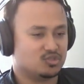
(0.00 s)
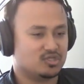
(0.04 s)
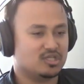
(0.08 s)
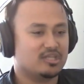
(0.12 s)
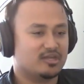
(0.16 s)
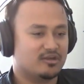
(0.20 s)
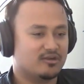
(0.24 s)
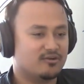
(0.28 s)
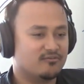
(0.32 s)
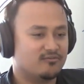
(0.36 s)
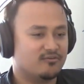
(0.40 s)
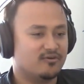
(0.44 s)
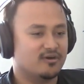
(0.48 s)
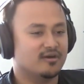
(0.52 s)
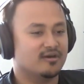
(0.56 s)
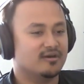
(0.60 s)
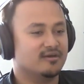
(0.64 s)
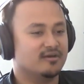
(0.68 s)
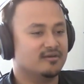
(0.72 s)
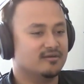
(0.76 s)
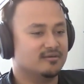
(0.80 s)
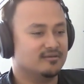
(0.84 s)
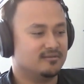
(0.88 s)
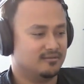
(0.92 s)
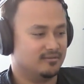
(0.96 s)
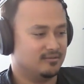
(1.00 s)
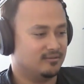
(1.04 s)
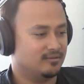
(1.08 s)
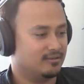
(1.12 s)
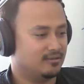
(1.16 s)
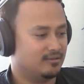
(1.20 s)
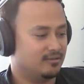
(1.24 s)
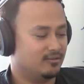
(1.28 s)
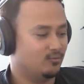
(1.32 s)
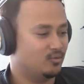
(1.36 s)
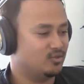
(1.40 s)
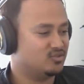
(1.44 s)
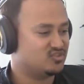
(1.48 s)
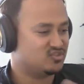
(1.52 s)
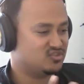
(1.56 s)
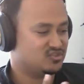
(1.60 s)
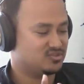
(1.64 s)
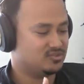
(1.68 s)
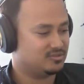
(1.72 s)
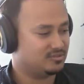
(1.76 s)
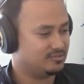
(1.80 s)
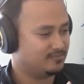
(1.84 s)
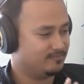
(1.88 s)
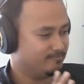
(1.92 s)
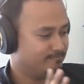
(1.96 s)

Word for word: clarify the what's